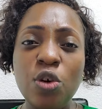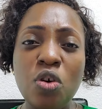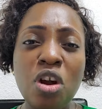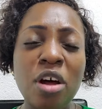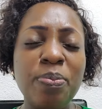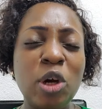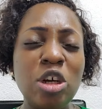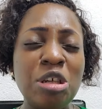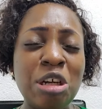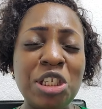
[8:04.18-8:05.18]
you, Lord,
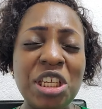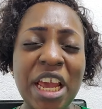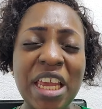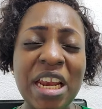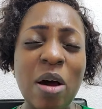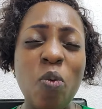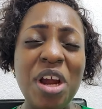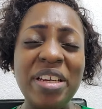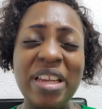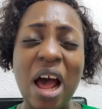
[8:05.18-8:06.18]
because you're taking
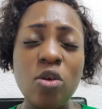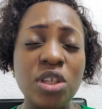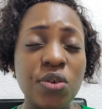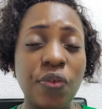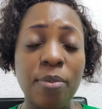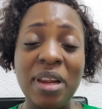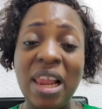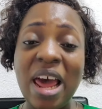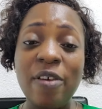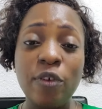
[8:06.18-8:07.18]
away doubts from the
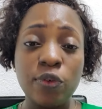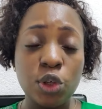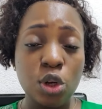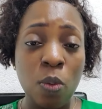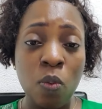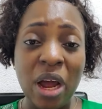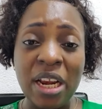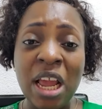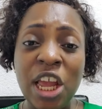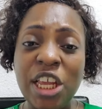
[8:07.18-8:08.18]
life of
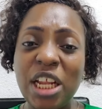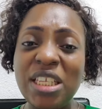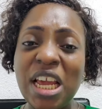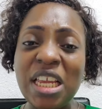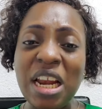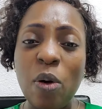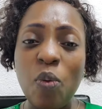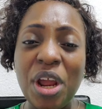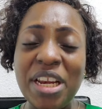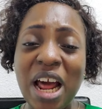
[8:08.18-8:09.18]
someone. You're taking
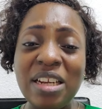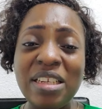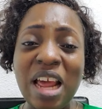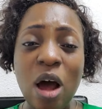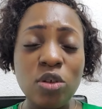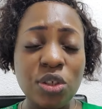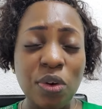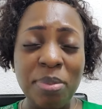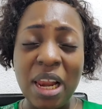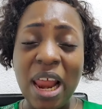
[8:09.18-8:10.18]
away that doubt
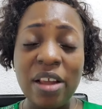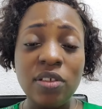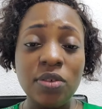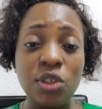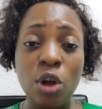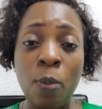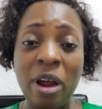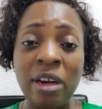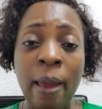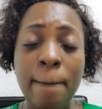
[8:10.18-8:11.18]
from the lives of
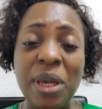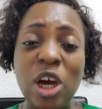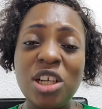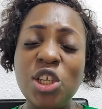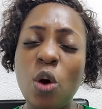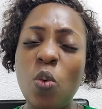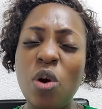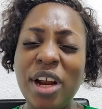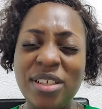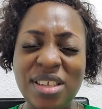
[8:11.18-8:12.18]
someone, because your
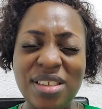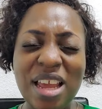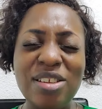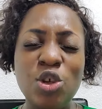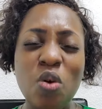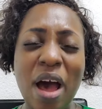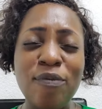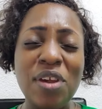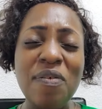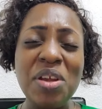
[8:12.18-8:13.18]
word says you
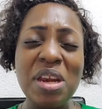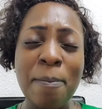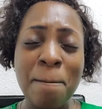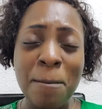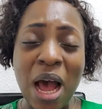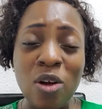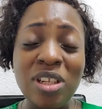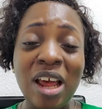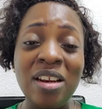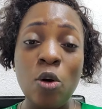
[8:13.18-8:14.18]
have given a
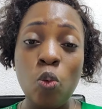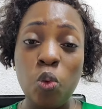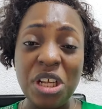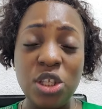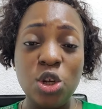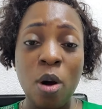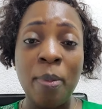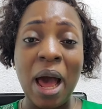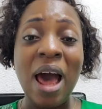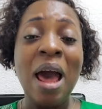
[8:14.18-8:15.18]
mouth and a wisdom.
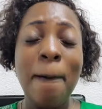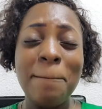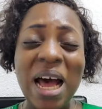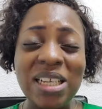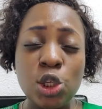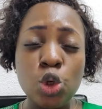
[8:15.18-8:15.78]
God